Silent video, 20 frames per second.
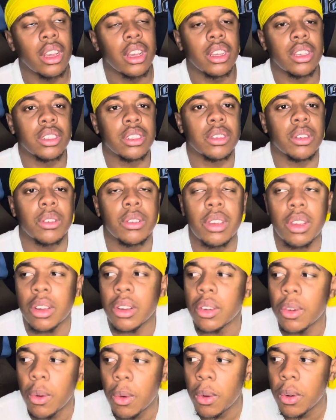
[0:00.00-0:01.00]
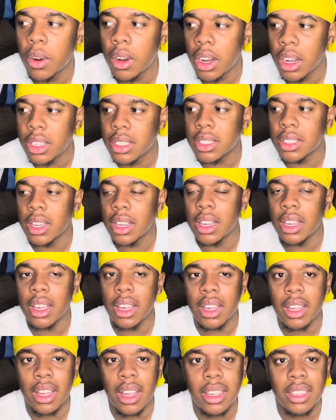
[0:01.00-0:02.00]
So, yeah, who will I take
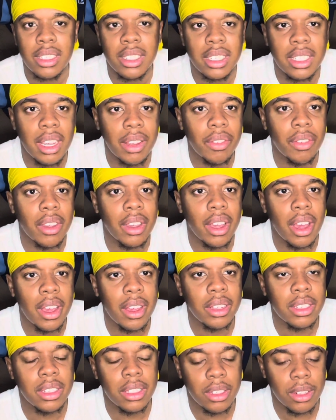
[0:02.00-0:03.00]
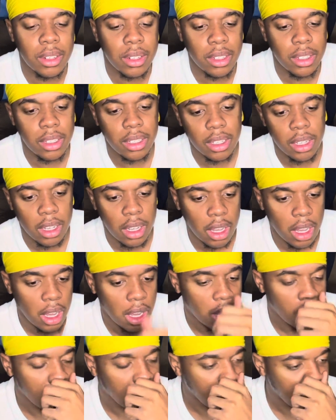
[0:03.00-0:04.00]
in a 7-game series?
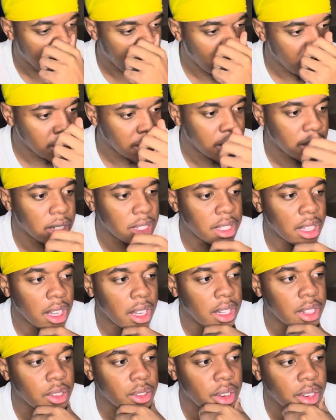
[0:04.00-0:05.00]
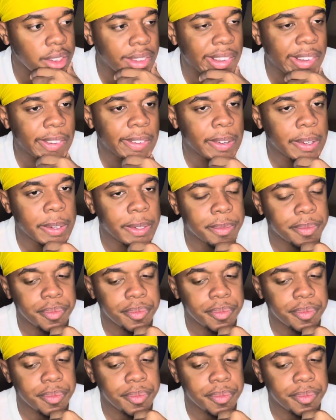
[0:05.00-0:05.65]
Now, as it stands right now,